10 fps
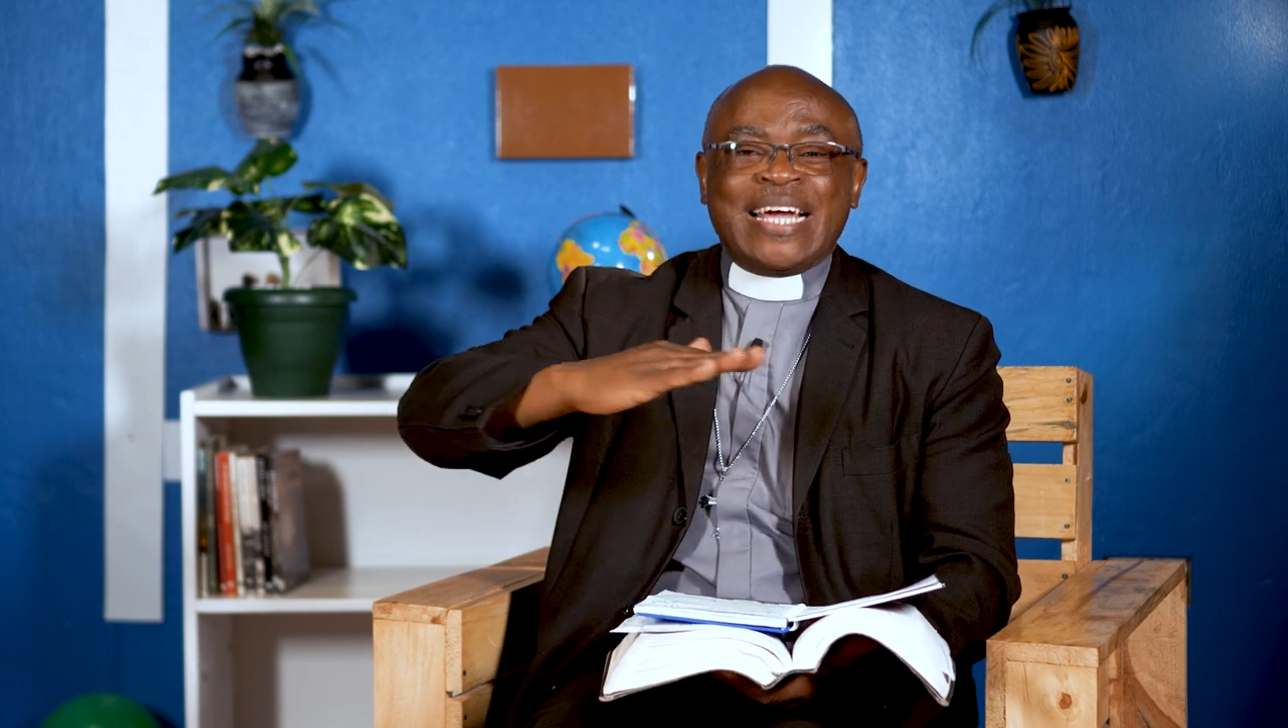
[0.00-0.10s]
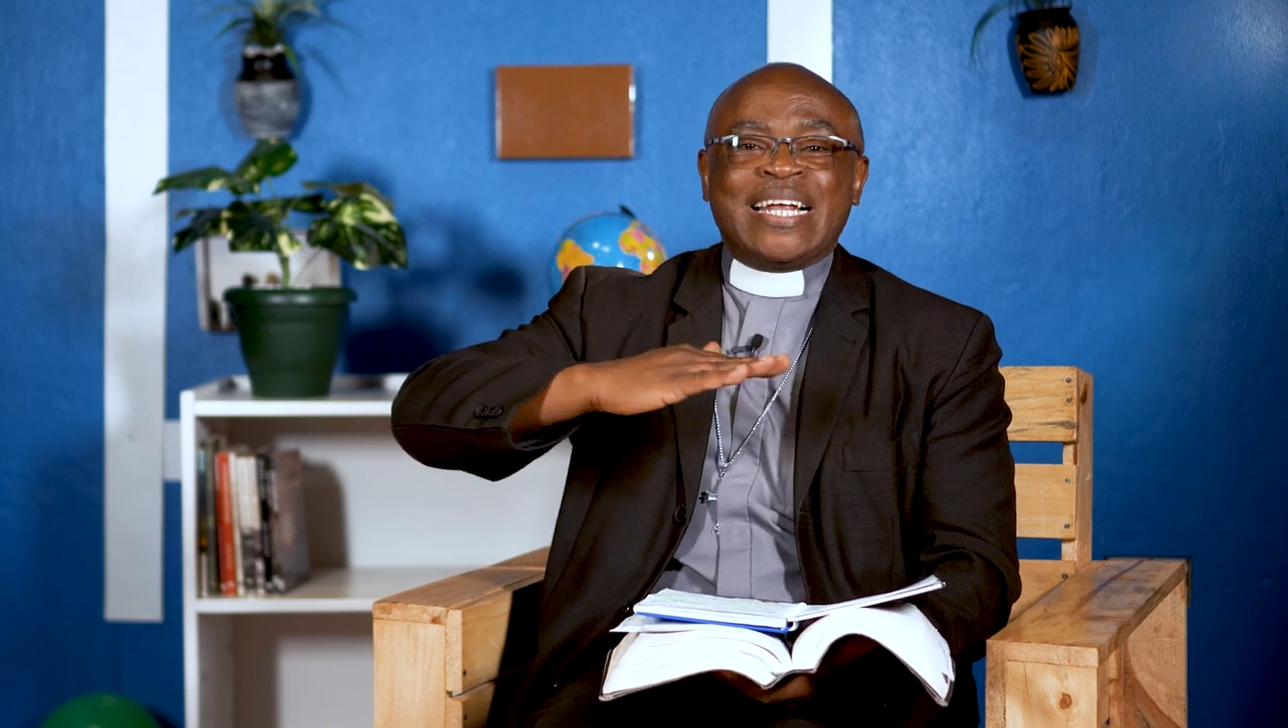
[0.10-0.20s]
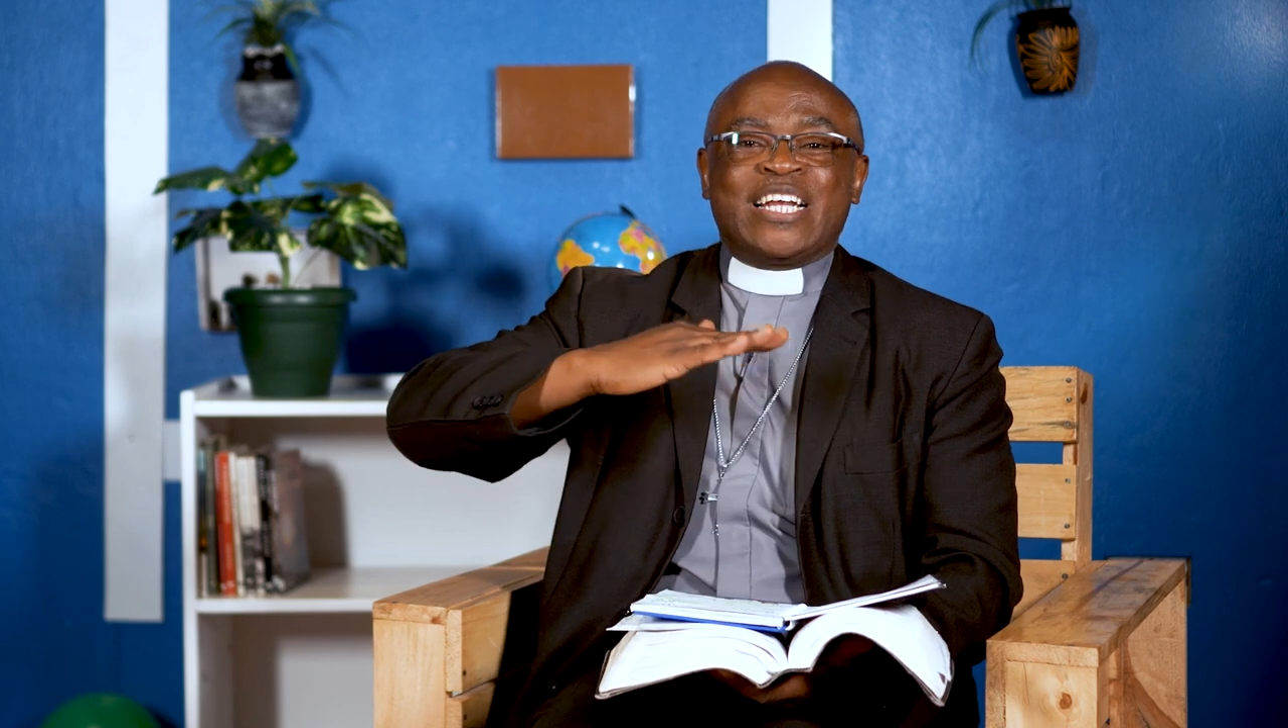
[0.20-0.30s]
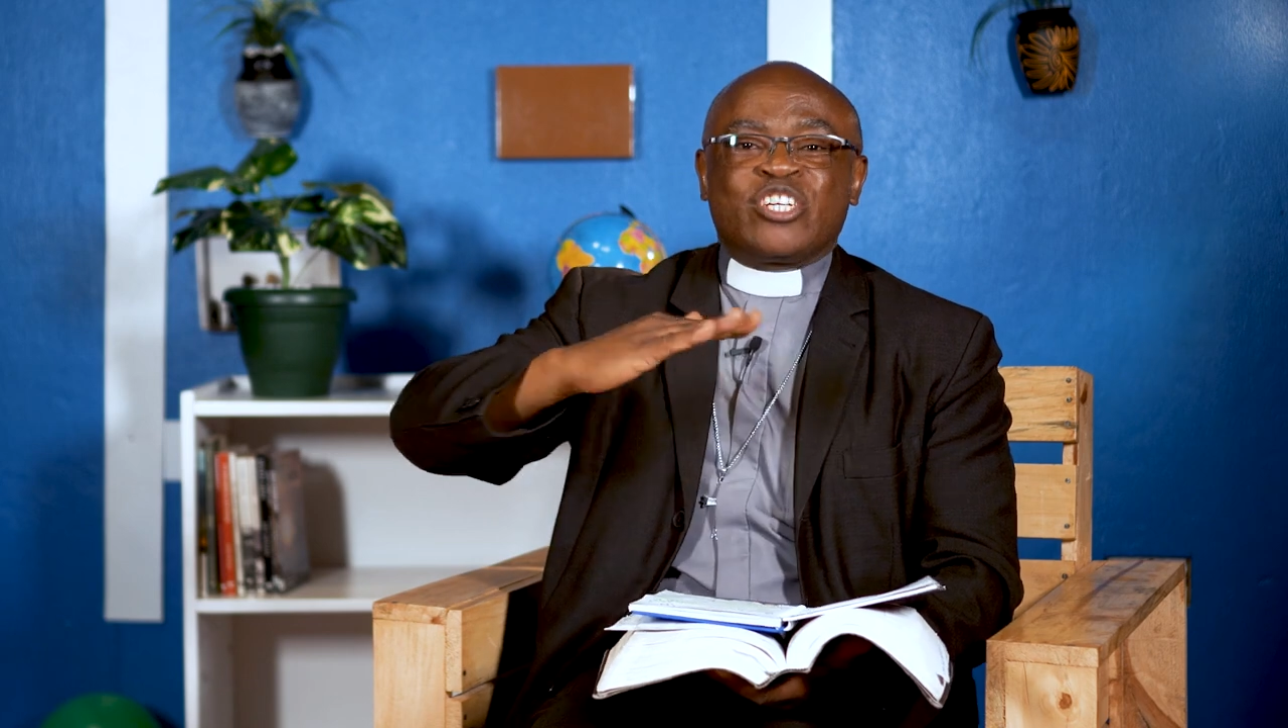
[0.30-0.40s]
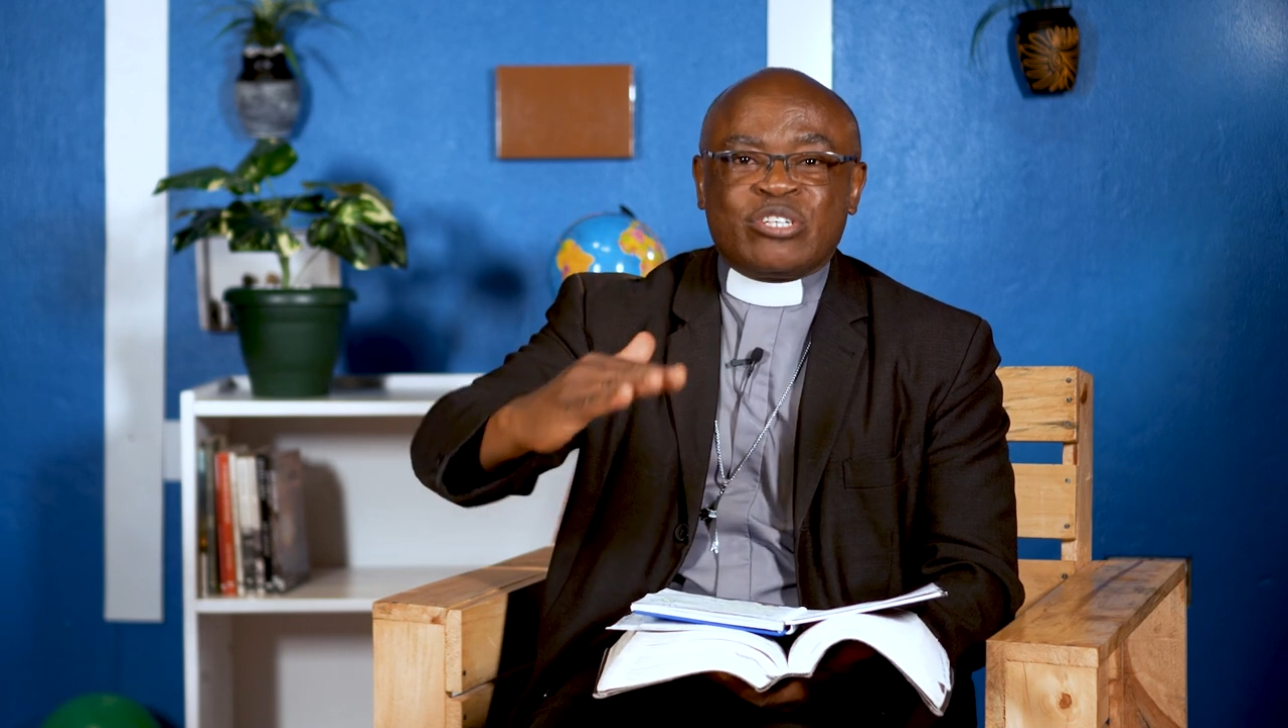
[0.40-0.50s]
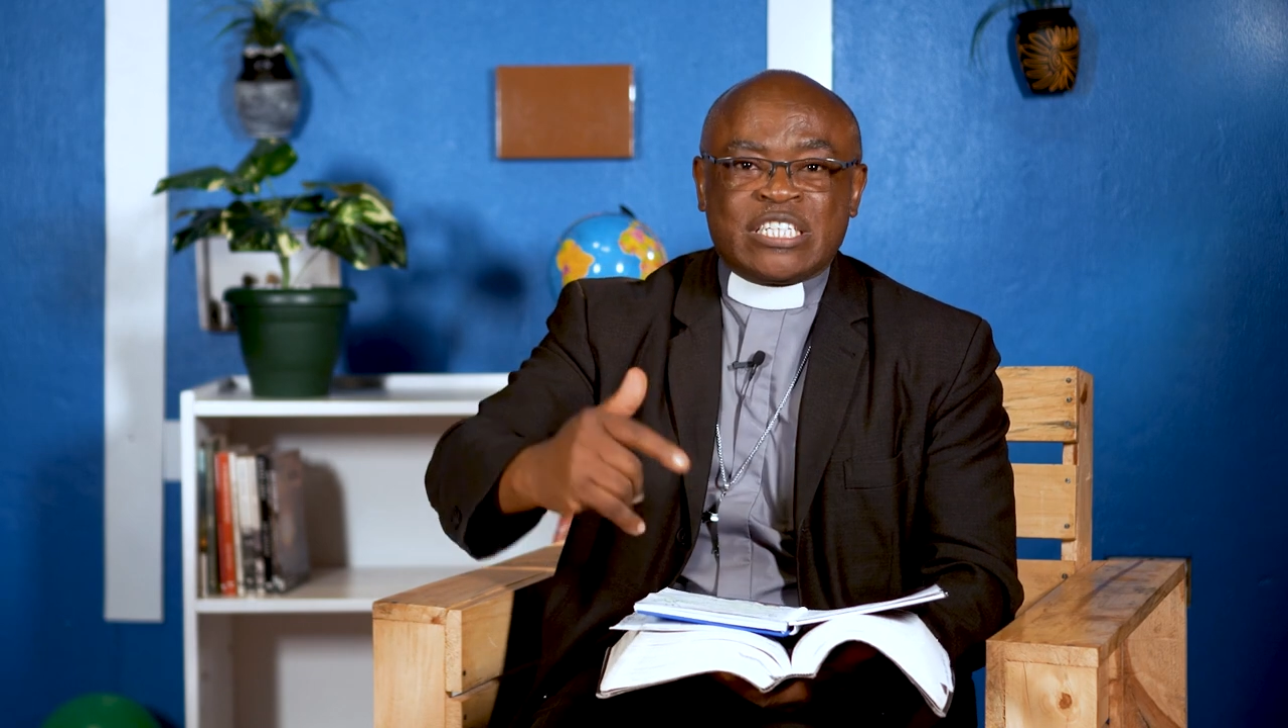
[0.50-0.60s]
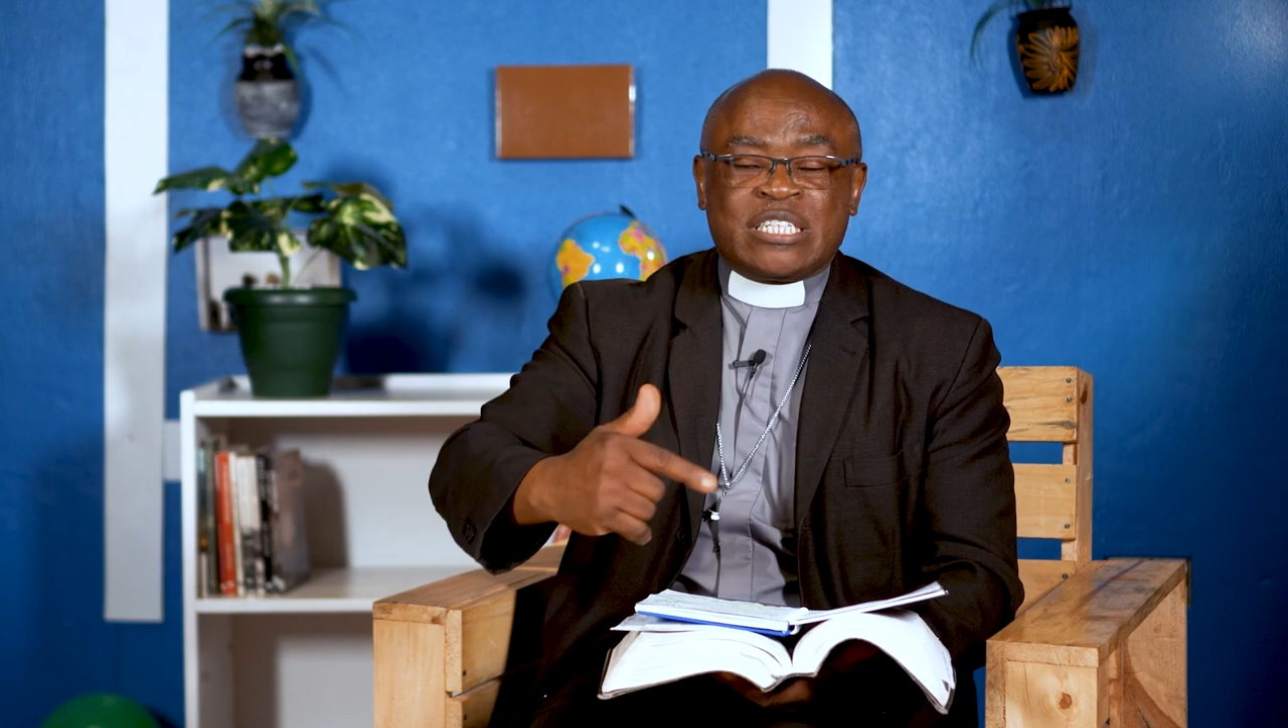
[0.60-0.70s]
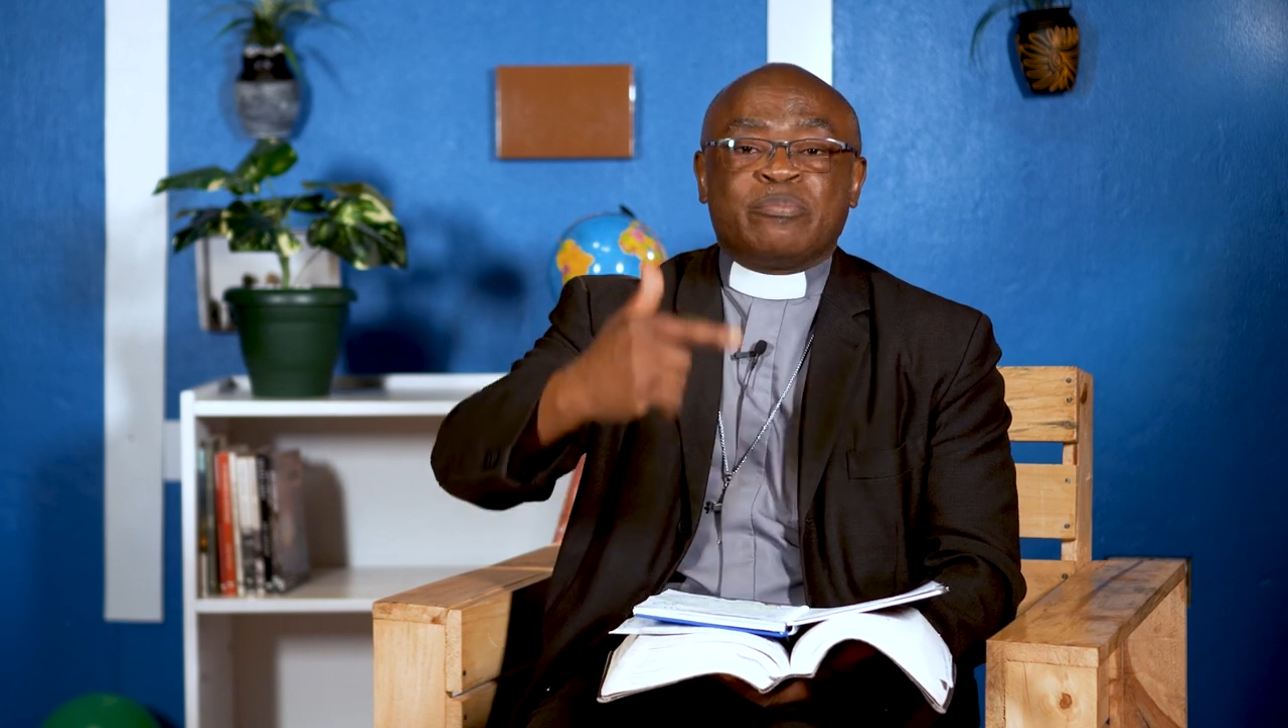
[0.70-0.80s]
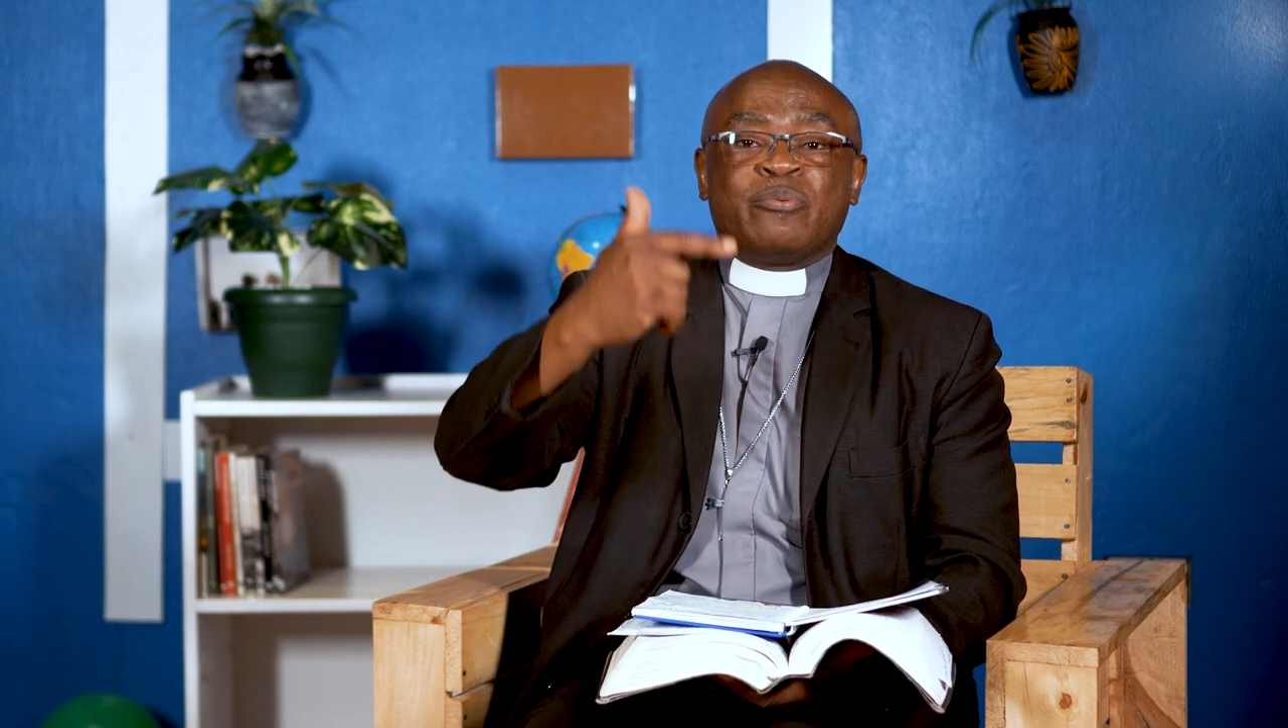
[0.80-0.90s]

relationship